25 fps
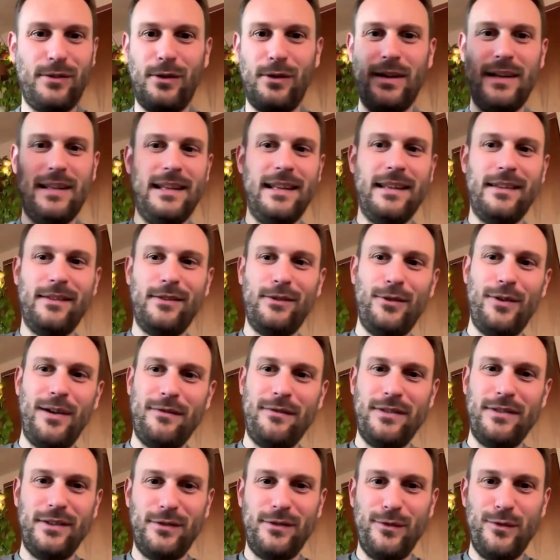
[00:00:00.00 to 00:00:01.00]
So unless you
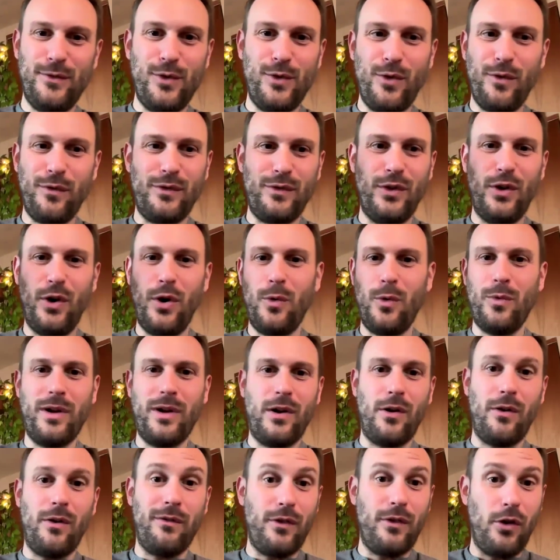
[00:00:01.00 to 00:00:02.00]
have this view of
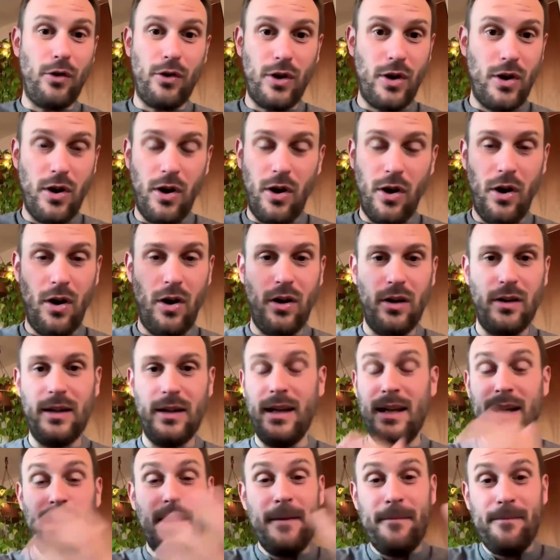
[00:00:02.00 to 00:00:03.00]
nowhere or
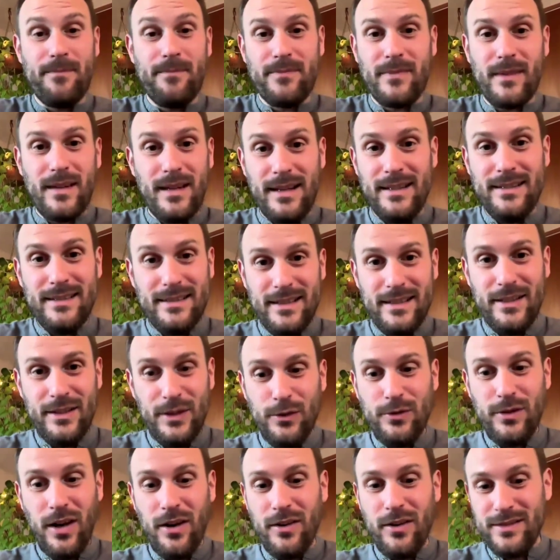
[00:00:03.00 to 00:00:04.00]
God,
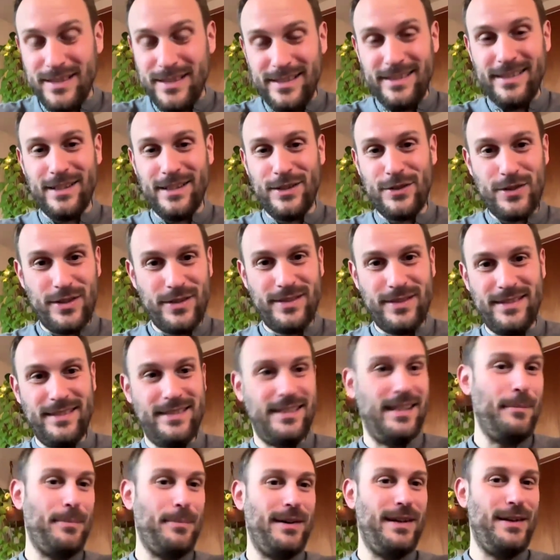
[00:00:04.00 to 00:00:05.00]
you don't. These are just
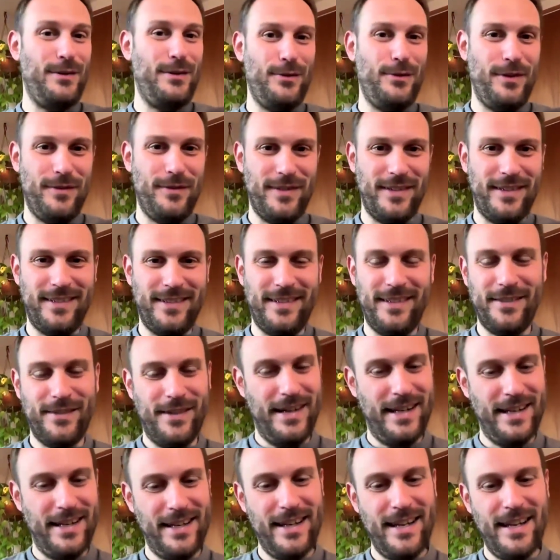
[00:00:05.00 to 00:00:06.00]
separate universes,
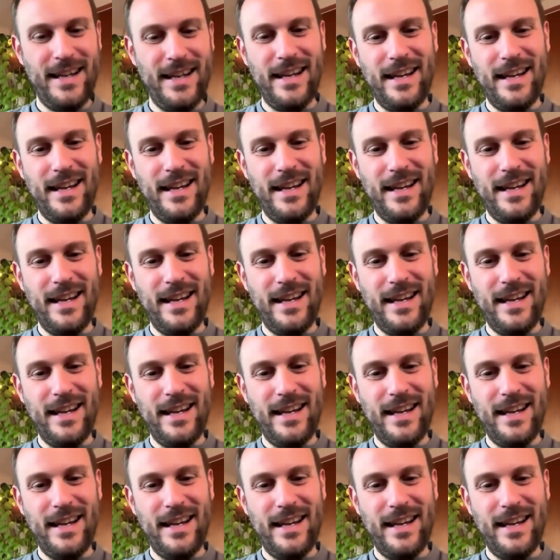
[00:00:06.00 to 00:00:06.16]
right?